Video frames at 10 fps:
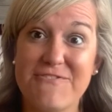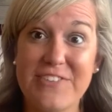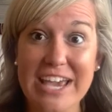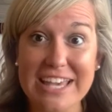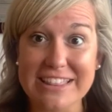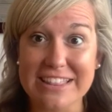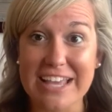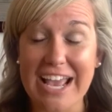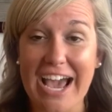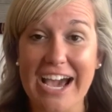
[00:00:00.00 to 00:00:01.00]
faith that they
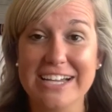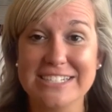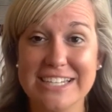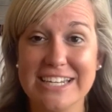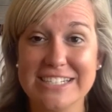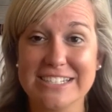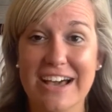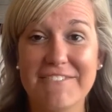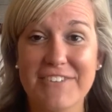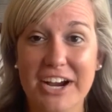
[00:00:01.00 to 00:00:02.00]
had to get into
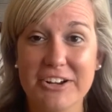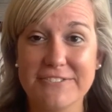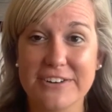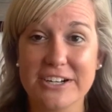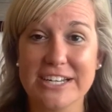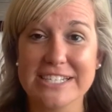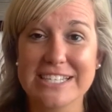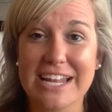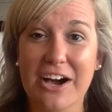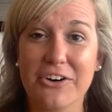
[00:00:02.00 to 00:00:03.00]
that fiery furnace
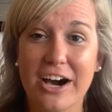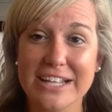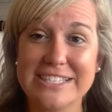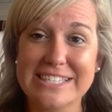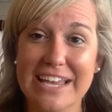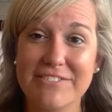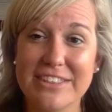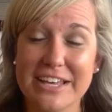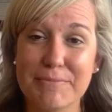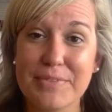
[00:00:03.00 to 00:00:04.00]
and how God saved
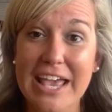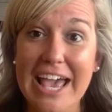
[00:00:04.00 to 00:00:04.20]
them.